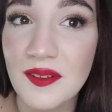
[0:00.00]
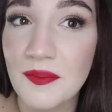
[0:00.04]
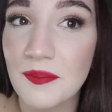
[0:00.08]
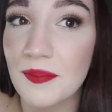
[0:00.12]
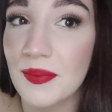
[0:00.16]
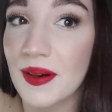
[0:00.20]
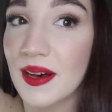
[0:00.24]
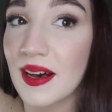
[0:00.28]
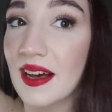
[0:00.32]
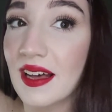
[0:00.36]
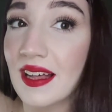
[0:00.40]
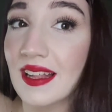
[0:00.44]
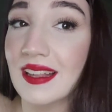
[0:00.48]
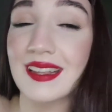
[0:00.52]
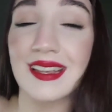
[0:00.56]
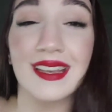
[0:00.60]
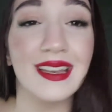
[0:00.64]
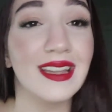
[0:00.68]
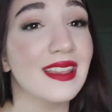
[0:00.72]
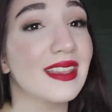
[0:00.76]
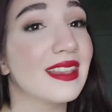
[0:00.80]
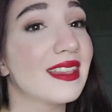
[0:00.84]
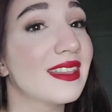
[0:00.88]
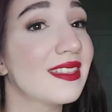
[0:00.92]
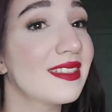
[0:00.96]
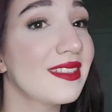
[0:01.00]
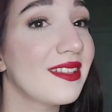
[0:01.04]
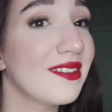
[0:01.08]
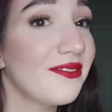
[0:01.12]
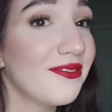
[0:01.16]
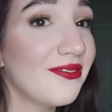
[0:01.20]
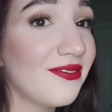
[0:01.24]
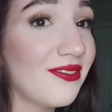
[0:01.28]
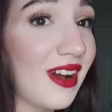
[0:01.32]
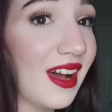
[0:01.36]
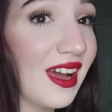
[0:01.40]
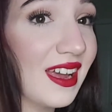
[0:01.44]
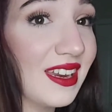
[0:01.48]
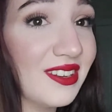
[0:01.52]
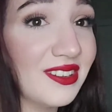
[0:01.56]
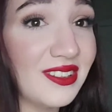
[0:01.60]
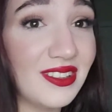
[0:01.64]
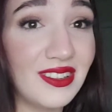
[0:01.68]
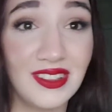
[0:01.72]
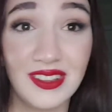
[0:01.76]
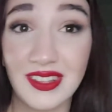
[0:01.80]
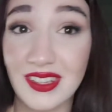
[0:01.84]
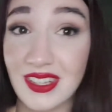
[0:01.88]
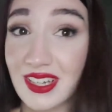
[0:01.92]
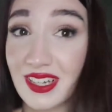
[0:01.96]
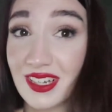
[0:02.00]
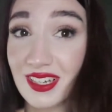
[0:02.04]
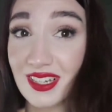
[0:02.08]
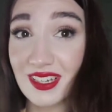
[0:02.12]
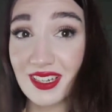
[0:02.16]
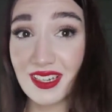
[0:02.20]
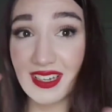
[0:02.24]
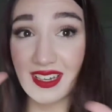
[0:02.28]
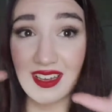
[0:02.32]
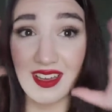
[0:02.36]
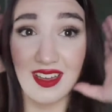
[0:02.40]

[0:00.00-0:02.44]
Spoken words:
But this is the final look.